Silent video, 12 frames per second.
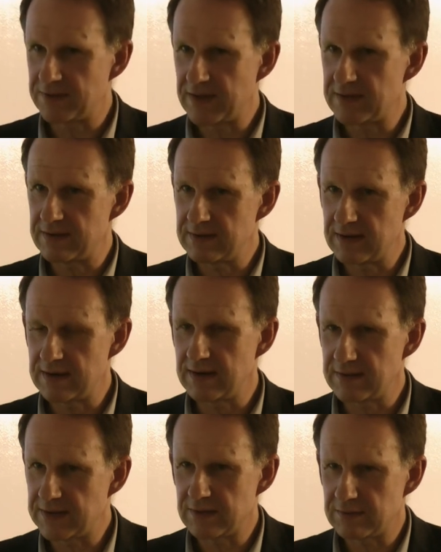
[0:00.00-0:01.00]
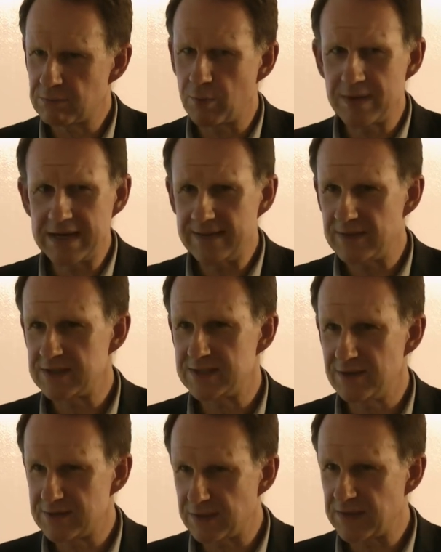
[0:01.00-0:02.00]
but and I think I'll probably leave it
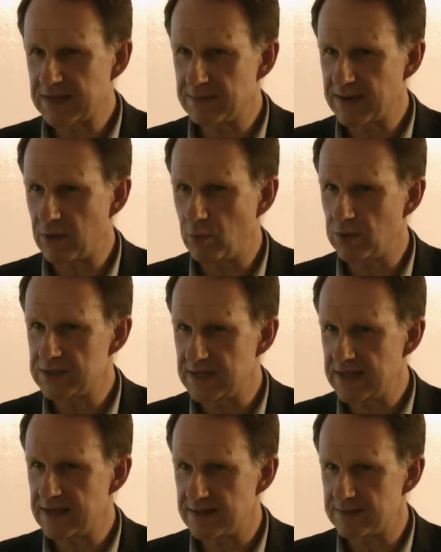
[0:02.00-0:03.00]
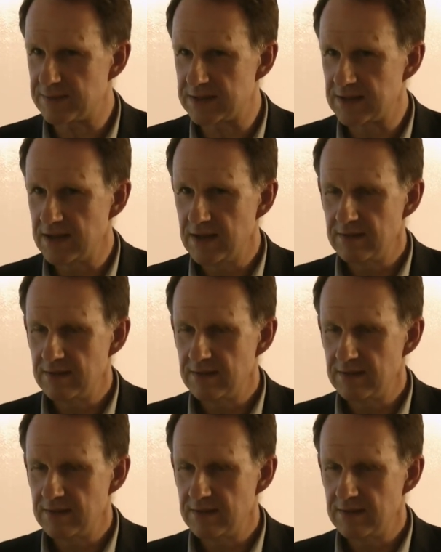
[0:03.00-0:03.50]
to you to think about what it is. But